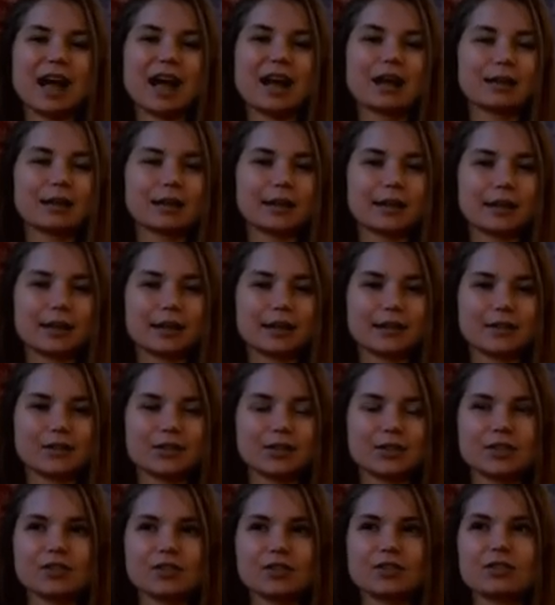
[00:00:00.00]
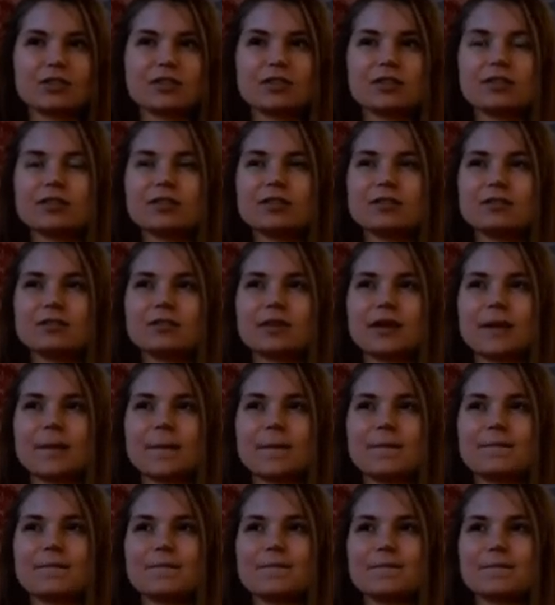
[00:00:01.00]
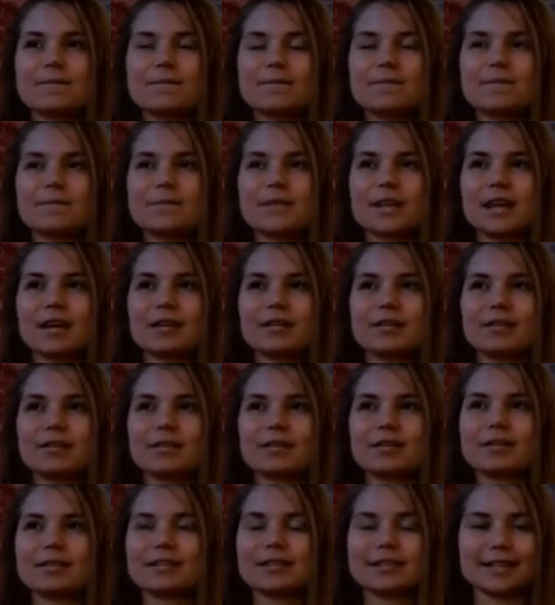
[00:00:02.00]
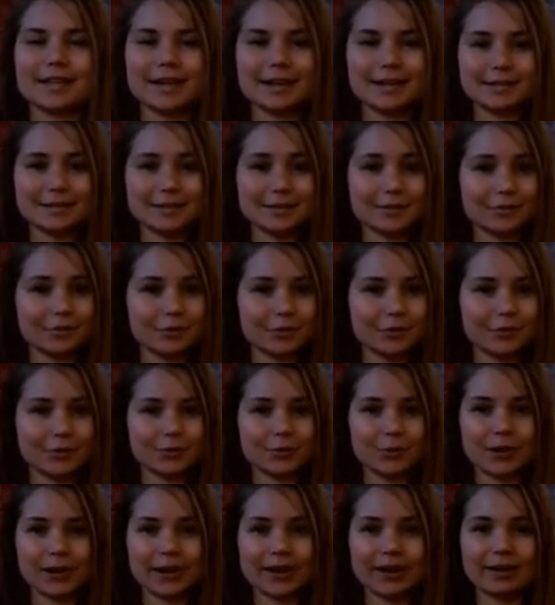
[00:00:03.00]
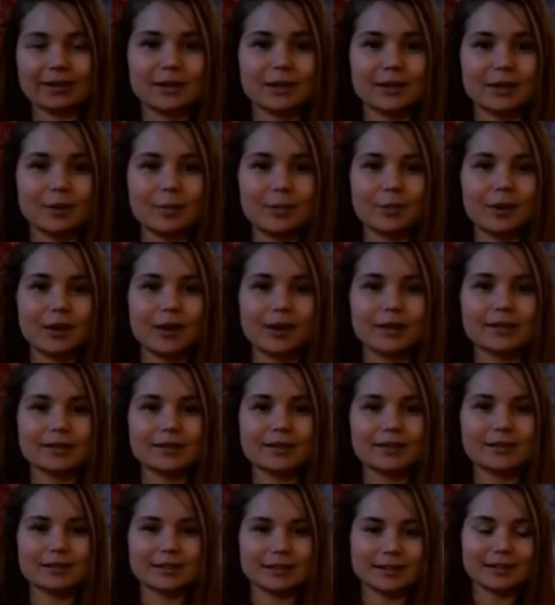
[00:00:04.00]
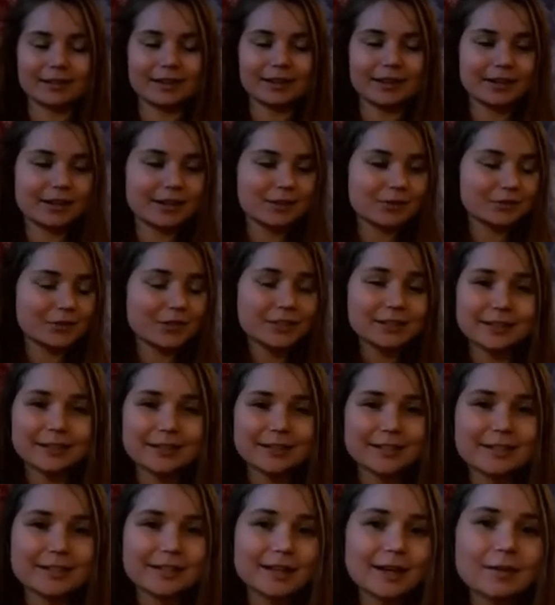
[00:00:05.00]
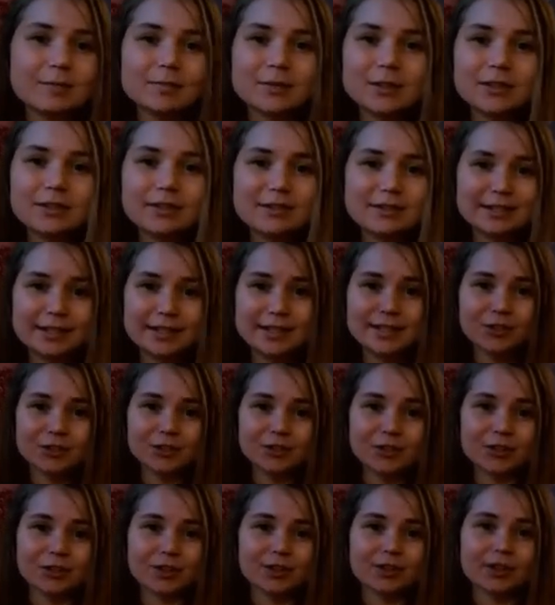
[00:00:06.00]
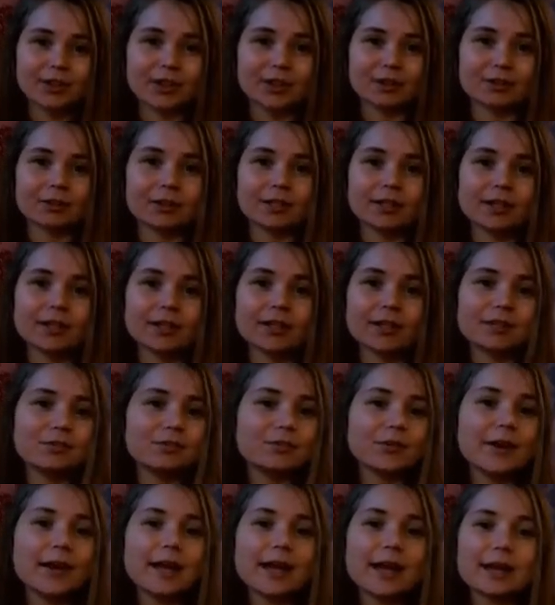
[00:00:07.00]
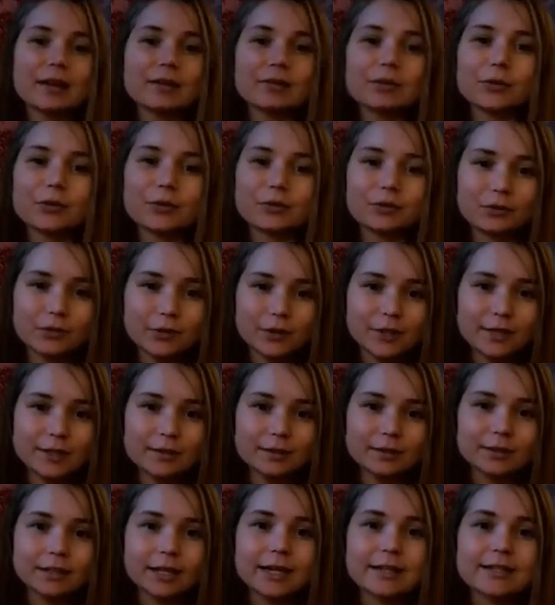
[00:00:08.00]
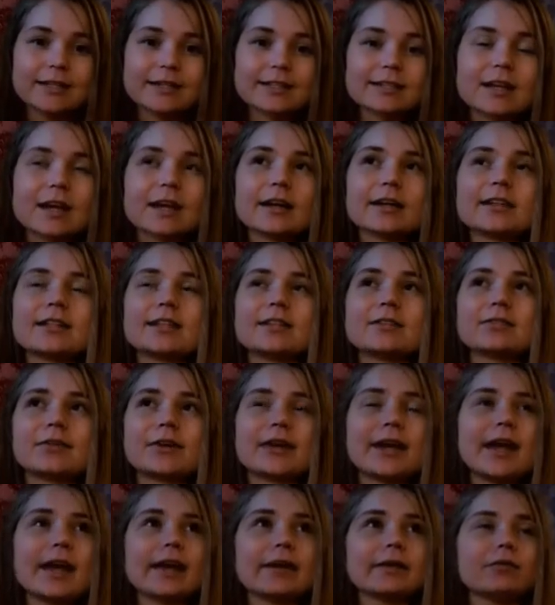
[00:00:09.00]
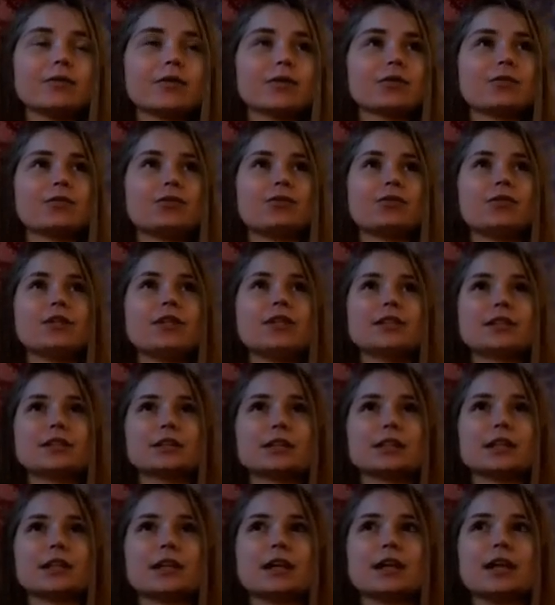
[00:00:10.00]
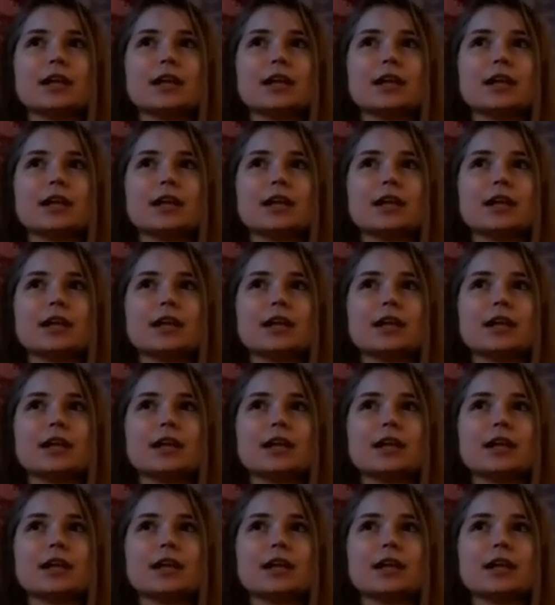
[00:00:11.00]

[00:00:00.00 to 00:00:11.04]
like I just couldn't stand it for a while. But then I realized I'm not centered now. If I ever feel anxiety, if I ever feel